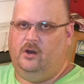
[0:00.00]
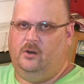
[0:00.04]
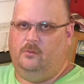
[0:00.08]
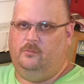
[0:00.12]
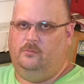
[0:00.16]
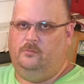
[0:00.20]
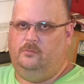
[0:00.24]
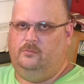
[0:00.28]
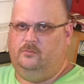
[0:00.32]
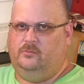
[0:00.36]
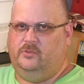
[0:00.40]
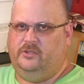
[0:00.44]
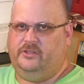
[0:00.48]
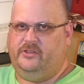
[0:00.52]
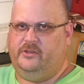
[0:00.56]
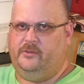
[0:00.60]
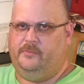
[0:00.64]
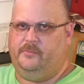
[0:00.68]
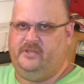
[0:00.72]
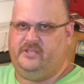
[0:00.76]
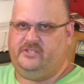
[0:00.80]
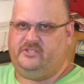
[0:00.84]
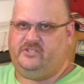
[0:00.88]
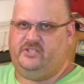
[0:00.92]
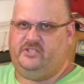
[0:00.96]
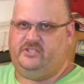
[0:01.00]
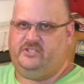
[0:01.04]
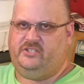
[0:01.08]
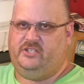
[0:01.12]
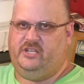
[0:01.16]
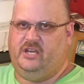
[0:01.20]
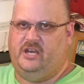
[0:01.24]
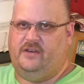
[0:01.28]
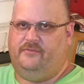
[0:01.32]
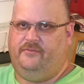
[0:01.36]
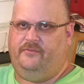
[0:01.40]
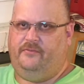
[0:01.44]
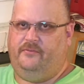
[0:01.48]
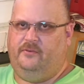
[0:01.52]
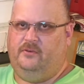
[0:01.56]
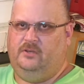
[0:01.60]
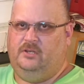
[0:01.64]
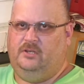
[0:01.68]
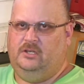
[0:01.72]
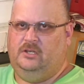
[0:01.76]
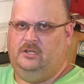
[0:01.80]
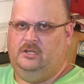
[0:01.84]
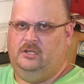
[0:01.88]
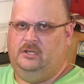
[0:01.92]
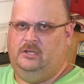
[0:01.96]
with your business stuff,
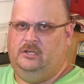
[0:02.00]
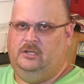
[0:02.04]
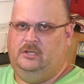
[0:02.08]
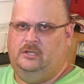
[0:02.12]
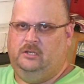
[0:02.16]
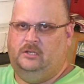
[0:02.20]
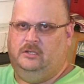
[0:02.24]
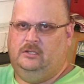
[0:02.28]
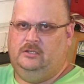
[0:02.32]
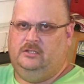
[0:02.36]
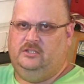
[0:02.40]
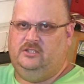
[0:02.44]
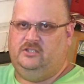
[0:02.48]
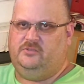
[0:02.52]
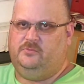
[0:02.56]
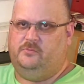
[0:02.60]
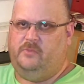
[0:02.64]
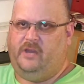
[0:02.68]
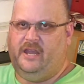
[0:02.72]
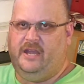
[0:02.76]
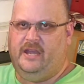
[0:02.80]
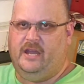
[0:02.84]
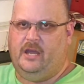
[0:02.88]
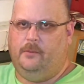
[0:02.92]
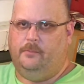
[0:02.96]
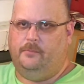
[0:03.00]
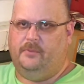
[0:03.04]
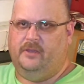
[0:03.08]
this might help you.